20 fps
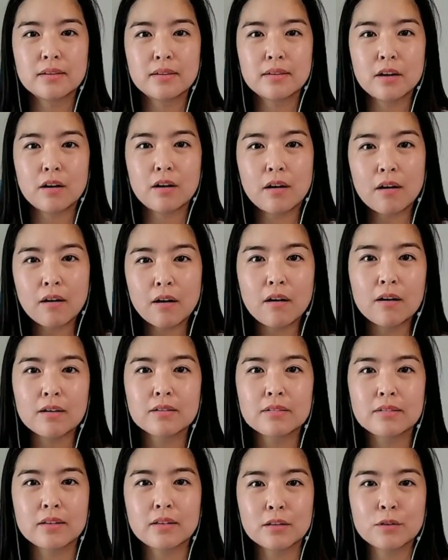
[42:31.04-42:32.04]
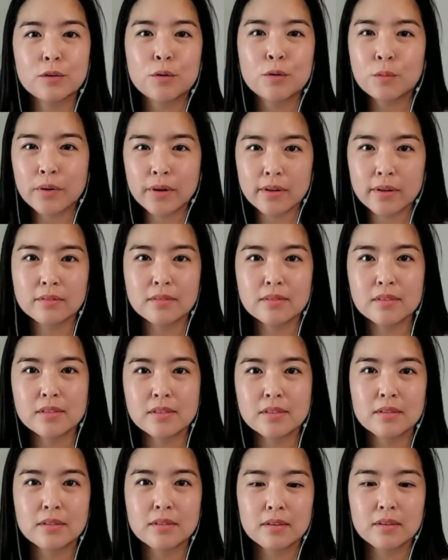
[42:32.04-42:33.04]
all the little wins.
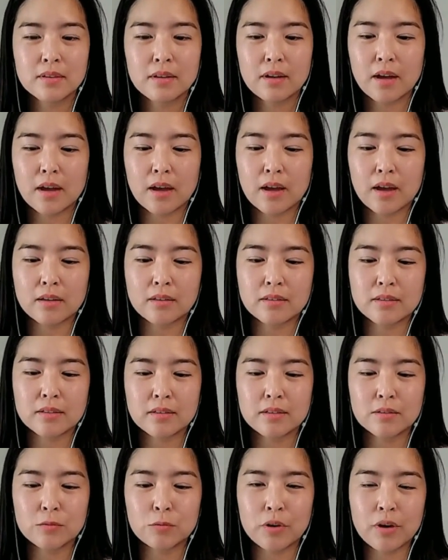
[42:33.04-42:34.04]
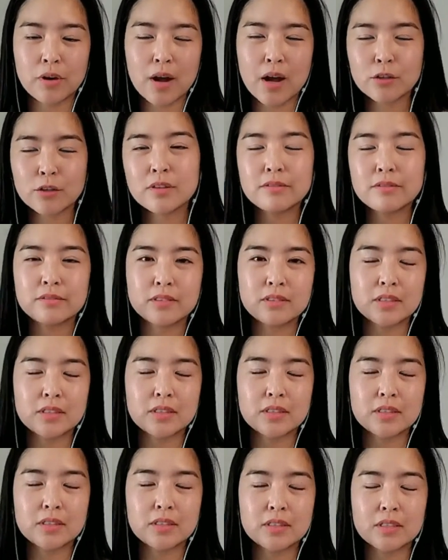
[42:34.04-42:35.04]
And we're actually
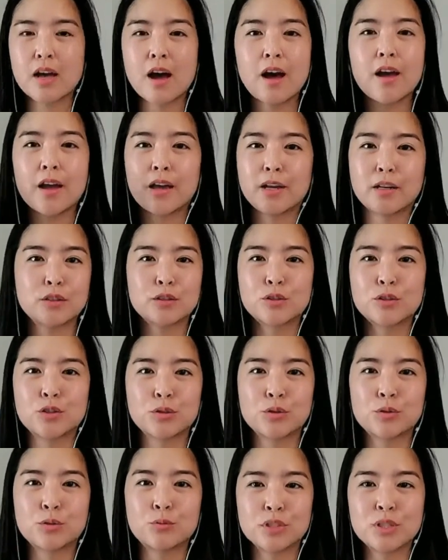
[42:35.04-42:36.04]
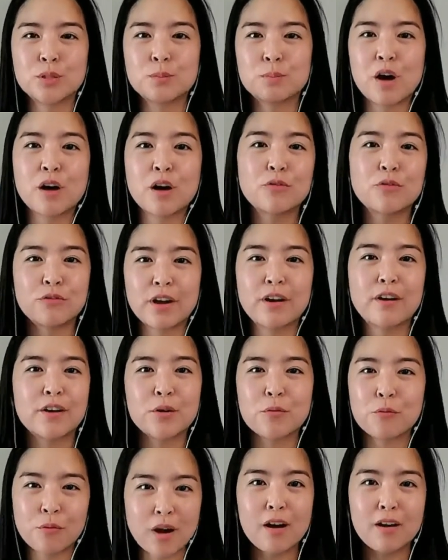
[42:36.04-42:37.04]
designed to respond very
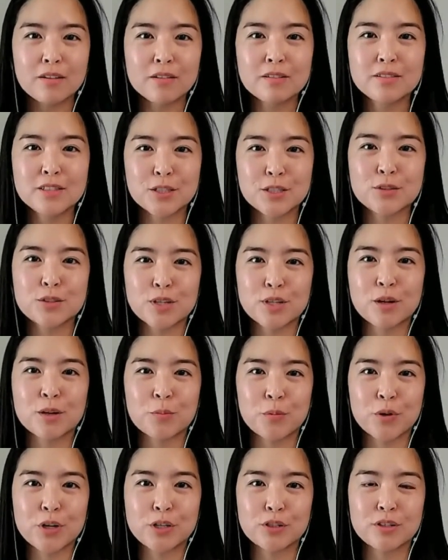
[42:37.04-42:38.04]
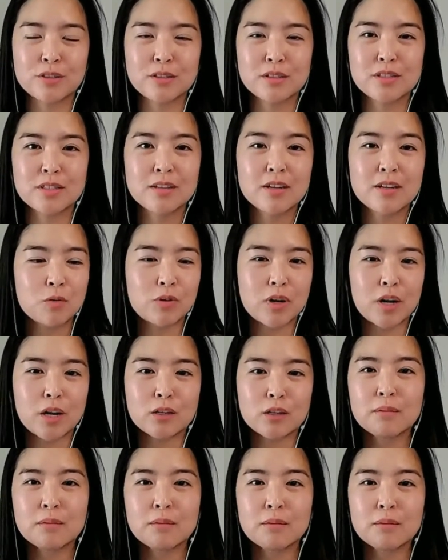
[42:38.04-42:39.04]
well to celebrations. When I
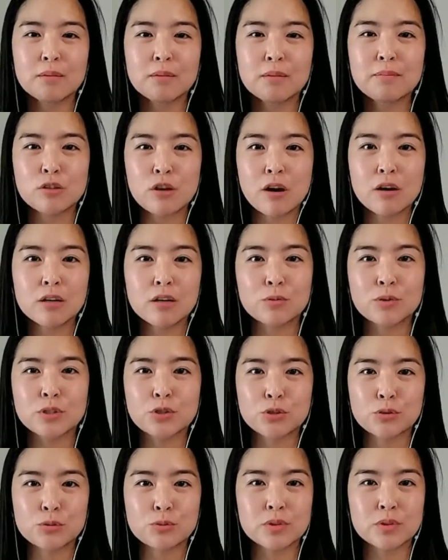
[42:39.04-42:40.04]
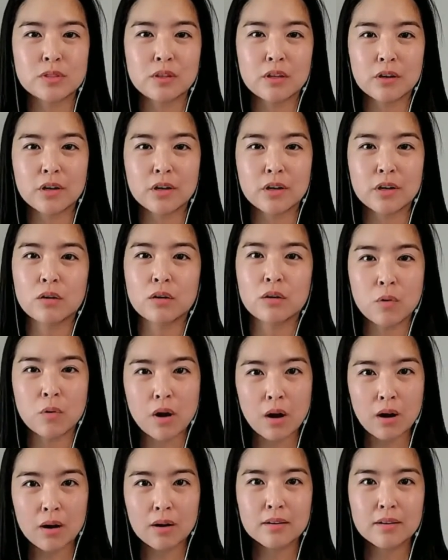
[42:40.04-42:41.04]
look at my daughter when she was learning how
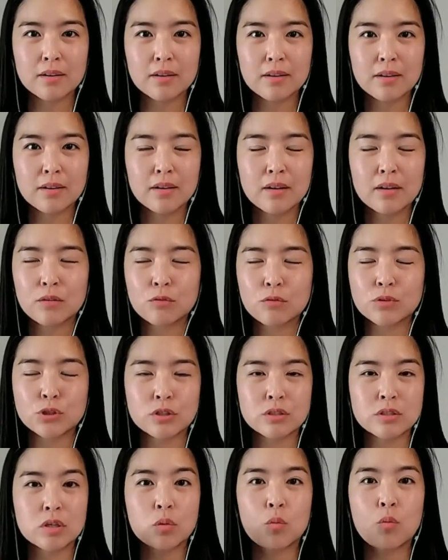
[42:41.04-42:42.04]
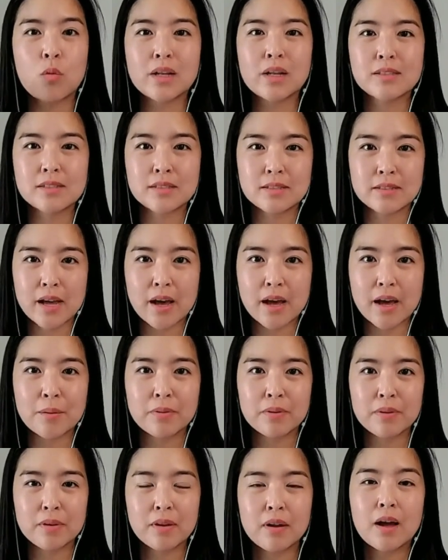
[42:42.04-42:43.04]
to walk, when she took one
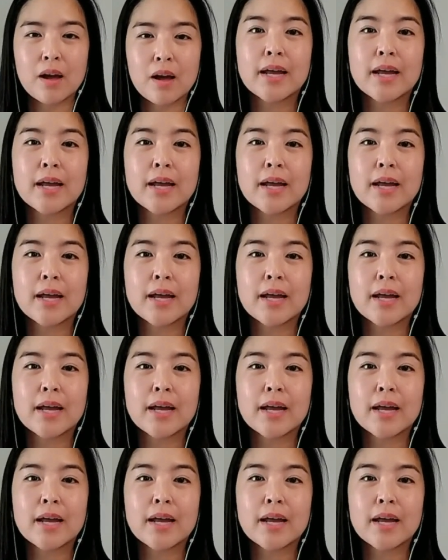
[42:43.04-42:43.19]
step,